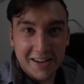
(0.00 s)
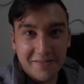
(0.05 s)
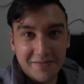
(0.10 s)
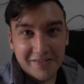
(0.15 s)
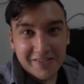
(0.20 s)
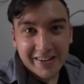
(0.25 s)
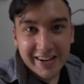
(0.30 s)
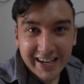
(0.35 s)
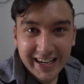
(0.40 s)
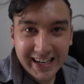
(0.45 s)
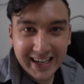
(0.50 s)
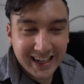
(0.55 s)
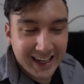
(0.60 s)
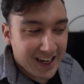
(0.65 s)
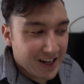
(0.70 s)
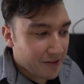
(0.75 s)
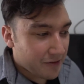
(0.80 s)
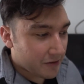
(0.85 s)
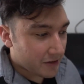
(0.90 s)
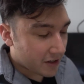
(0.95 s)
am ready.
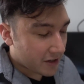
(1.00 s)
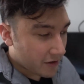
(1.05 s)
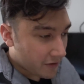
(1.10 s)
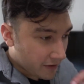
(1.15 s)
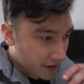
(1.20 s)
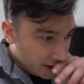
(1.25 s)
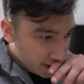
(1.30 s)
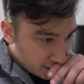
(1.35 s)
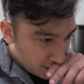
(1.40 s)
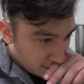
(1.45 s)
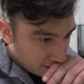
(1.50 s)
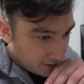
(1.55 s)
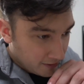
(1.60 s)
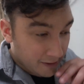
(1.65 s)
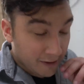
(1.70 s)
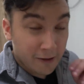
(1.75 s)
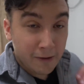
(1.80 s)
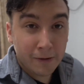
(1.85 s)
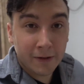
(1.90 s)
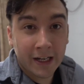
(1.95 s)
We're going to
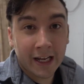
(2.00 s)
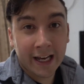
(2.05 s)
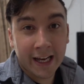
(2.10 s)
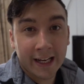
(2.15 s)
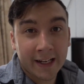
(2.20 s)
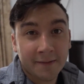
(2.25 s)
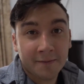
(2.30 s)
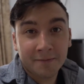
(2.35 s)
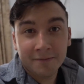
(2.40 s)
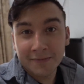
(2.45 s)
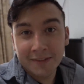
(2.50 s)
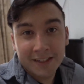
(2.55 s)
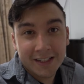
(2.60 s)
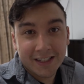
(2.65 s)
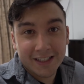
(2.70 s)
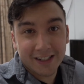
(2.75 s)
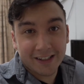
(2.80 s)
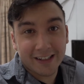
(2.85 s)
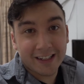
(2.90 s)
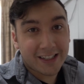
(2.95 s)
Yunnan,
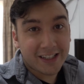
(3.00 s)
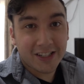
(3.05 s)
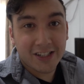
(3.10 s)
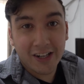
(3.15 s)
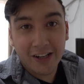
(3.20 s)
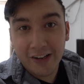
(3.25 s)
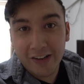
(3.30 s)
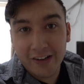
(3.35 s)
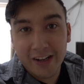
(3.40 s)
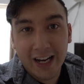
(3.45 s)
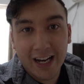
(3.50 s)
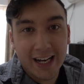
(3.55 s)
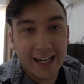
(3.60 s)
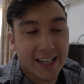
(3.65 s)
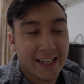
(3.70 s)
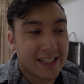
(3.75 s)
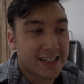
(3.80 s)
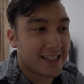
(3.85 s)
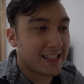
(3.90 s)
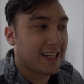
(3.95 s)
so I'll get to show you
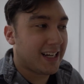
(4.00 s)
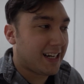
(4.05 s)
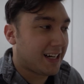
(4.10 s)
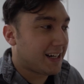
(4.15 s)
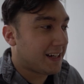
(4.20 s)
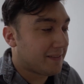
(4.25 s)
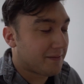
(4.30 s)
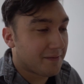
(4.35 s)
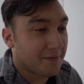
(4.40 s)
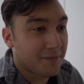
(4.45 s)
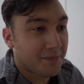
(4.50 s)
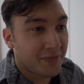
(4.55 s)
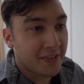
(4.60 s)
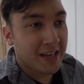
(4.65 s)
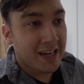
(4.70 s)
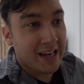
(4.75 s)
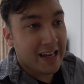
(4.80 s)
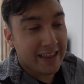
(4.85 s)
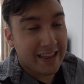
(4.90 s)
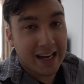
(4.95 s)
guys um,
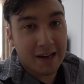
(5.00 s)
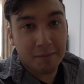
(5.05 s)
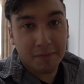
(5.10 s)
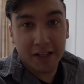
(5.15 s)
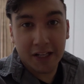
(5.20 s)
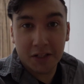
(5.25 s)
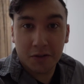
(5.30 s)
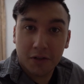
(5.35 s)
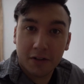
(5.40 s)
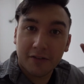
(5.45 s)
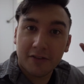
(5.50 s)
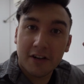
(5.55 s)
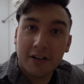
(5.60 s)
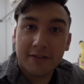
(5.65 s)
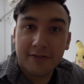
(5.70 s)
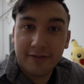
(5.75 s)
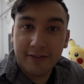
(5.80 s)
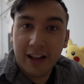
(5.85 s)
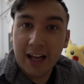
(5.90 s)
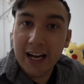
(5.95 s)
that place. for
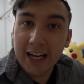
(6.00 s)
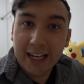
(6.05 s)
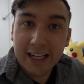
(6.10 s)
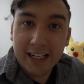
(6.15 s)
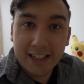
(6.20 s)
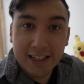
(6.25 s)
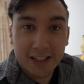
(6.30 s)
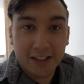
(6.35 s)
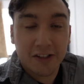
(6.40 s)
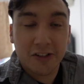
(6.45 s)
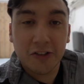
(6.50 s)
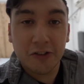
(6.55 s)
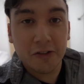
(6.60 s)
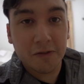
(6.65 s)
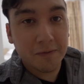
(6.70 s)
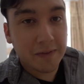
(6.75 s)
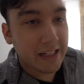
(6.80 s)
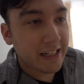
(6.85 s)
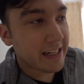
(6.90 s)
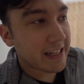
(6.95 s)
first flying into
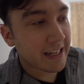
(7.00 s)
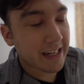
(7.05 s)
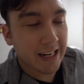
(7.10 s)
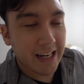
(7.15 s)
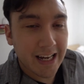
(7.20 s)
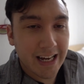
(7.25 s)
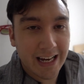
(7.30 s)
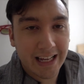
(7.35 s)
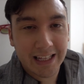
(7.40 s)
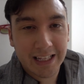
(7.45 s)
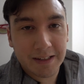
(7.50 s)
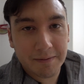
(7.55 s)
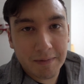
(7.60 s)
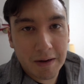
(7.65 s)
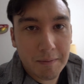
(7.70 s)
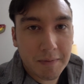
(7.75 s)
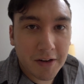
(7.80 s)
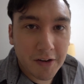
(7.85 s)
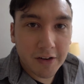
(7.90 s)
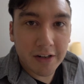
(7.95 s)
Kunming and then
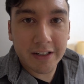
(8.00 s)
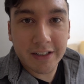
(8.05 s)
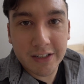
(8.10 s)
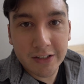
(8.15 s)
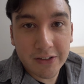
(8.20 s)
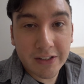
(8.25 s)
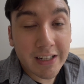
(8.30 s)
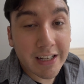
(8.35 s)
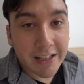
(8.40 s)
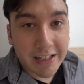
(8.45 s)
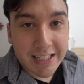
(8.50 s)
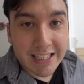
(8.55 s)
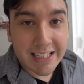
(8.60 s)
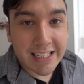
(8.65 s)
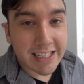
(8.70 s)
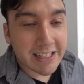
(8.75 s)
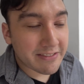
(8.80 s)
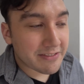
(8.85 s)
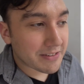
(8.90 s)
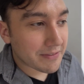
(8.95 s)
maybe going to another
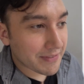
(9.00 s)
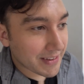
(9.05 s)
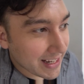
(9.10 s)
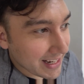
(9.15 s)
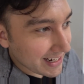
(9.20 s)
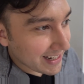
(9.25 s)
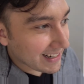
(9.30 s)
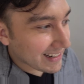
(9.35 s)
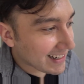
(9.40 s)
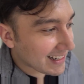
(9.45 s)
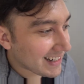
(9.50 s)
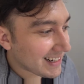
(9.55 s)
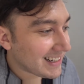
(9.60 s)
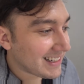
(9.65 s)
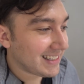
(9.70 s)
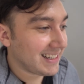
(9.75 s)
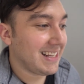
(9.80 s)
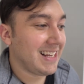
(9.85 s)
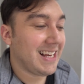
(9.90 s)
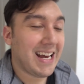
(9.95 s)
city from there.
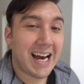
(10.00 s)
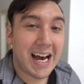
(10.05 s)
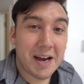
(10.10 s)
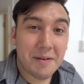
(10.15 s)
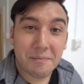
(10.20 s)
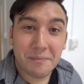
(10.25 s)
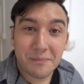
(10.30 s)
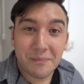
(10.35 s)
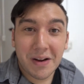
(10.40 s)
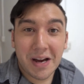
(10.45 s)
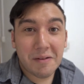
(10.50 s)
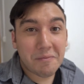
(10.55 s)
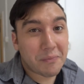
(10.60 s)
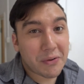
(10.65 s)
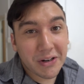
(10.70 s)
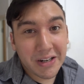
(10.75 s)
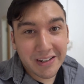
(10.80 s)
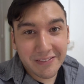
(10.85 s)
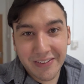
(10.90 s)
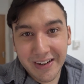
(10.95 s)
I'm, I'm
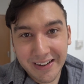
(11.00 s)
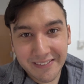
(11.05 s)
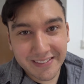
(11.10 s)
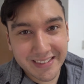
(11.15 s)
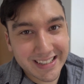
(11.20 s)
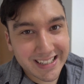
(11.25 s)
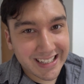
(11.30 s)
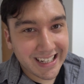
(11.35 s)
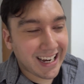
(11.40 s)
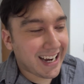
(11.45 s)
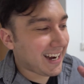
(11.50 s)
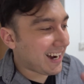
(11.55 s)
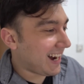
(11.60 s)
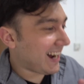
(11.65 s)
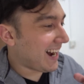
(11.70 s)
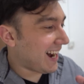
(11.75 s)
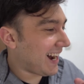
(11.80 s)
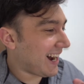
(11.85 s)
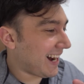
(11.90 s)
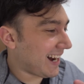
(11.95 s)
pretty pumped.
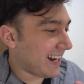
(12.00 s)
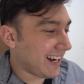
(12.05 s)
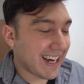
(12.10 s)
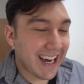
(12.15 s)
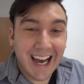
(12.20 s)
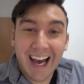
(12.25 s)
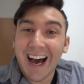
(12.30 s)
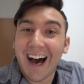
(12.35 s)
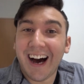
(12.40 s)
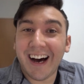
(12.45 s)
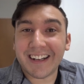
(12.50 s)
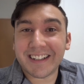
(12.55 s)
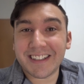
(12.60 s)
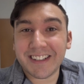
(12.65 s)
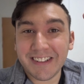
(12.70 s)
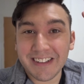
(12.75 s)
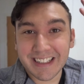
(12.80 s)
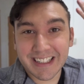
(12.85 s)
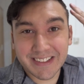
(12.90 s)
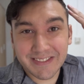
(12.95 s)
Ah.
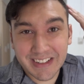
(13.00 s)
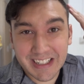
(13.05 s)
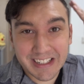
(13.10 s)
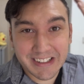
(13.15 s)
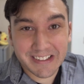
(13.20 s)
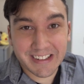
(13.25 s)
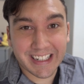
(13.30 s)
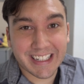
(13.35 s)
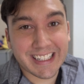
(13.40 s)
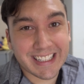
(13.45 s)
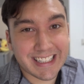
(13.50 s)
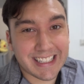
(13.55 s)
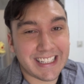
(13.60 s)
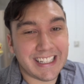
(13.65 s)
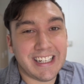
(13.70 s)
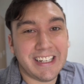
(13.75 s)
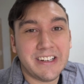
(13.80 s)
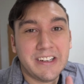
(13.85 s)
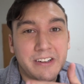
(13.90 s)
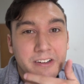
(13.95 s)
Also, it's been great to
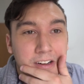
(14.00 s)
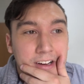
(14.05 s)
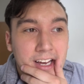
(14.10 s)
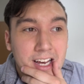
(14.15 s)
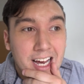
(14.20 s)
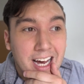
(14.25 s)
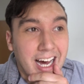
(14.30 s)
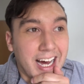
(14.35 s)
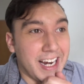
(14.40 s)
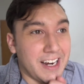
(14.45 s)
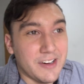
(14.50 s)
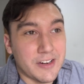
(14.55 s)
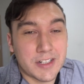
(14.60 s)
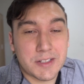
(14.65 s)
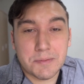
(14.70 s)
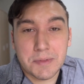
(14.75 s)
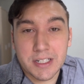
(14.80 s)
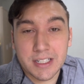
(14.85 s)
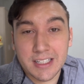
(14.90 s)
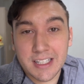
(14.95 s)
see you. I know
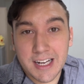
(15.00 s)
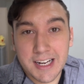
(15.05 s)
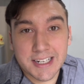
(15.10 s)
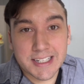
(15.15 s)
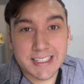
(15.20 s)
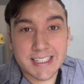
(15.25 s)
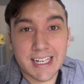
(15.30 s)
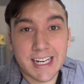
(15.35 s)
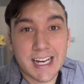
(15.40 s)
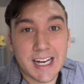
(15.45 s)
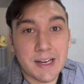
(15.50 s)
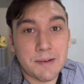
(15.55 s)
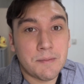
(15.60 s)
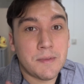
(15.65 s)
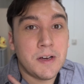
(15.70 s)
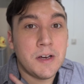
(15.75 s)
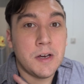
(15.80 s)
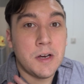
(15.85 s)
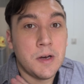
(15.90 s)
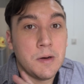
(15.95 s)
it's been a long time,
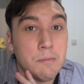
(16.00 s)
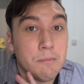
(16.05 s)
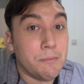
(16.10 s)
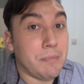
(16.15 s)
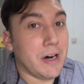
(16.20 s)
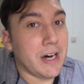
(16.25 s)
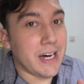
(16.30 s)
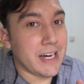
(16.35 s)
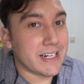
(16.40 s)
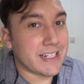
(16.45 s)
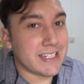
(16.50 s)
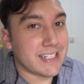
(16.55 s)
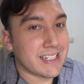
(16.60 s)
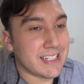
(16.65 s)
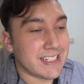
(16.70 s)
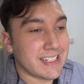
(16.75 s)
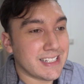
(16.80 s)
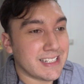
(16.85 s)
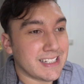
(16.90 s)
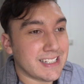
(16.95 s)

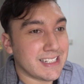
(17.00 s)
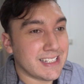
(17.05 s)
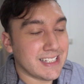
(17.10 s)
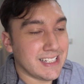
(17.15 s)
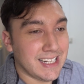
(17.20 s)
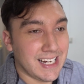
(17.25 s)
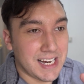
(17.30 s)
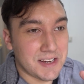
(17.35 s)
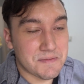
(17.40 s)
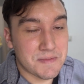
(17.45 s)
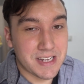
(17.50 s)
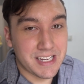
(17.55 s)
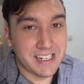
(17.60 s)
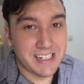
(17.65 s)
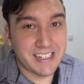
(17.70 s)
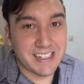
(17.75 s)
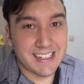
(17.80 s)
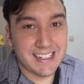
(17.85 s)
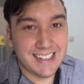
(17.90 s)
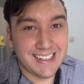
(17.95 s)
but I'm
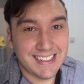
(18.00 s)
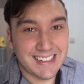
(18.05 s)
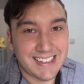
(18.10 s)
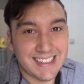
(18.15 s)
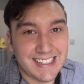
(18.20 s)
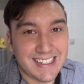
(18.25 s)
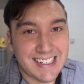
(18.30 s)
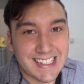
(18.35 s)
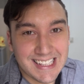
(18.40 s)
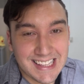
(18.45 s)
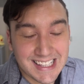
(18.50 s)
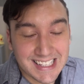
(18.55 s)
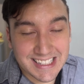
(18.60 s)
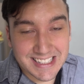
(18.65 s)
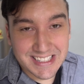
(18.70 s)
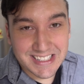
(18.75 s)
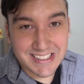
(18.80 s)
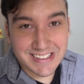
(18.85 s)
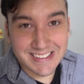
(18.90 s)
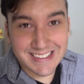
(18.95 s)
here.
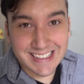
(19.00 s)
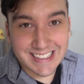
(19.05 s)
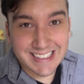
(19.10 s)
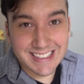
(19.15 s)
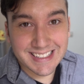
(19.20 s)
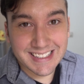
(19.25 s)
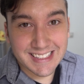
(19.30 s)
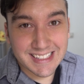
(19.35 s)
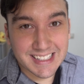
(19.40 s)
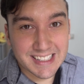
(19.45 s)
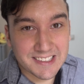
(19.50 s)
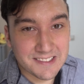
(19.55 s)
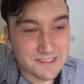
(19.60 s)
Let's do this.